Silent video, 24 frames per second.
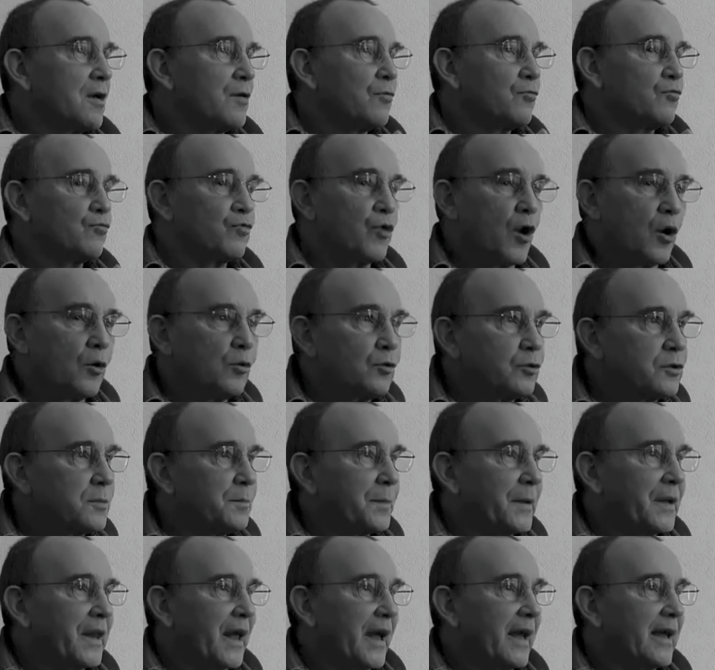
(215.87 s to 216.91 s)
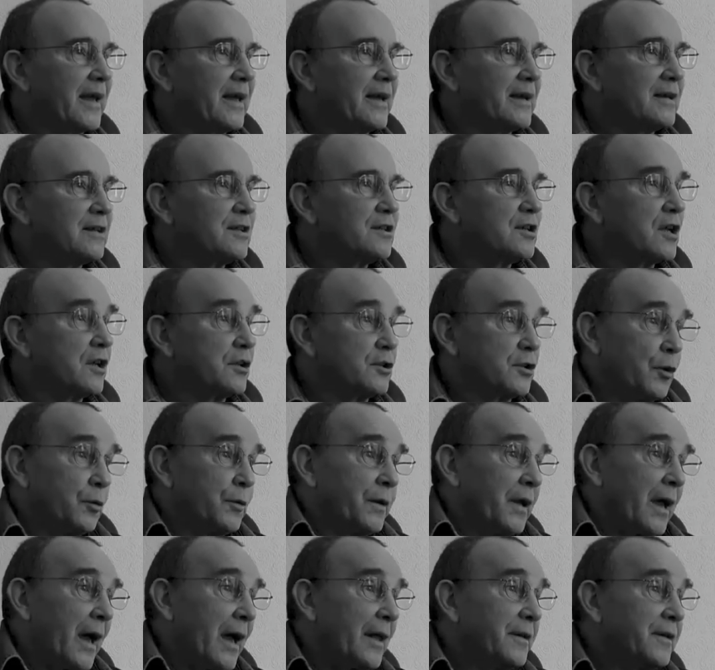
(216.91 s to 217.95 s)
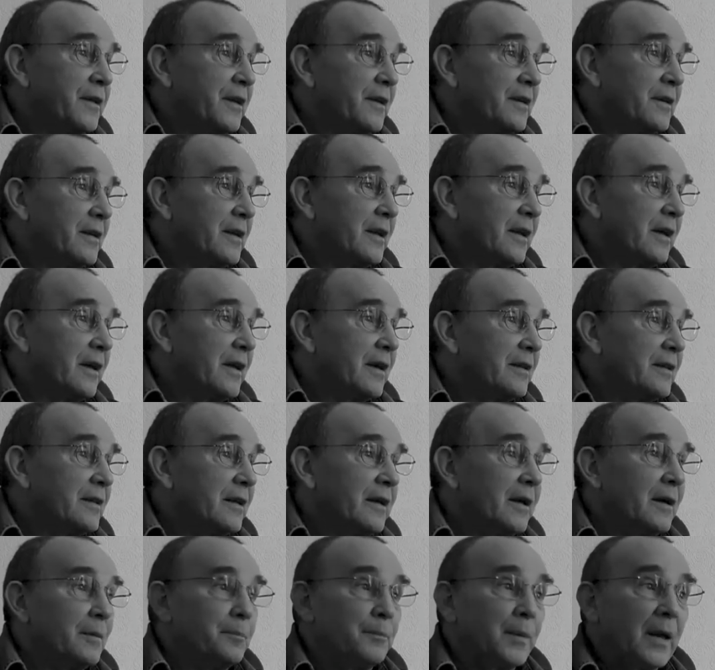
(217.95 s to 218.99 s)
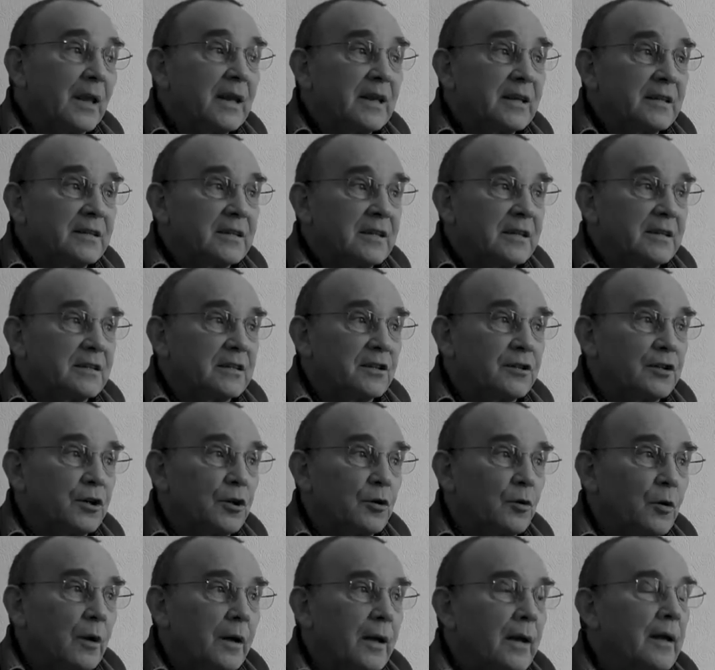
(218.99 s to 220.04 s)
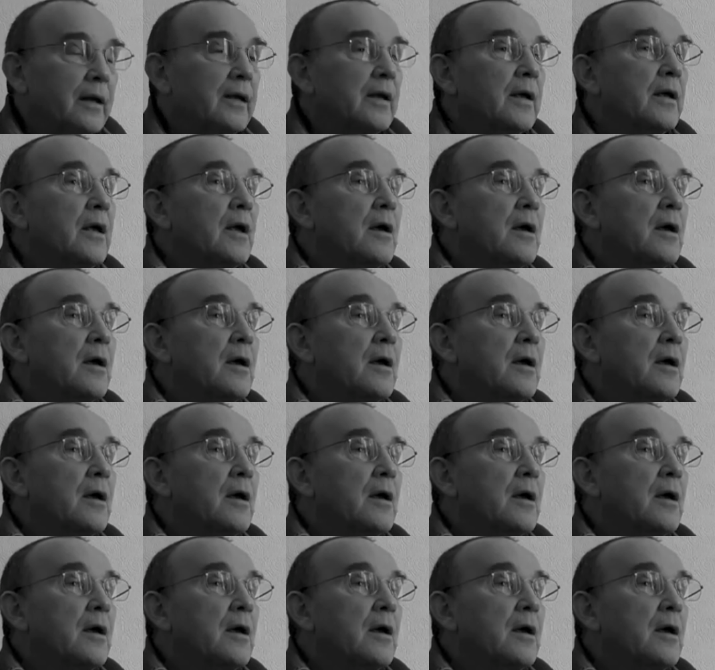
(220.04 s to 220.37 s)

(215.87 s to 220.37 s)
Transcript: roast potatoes, so they had the, the, the ability to do it,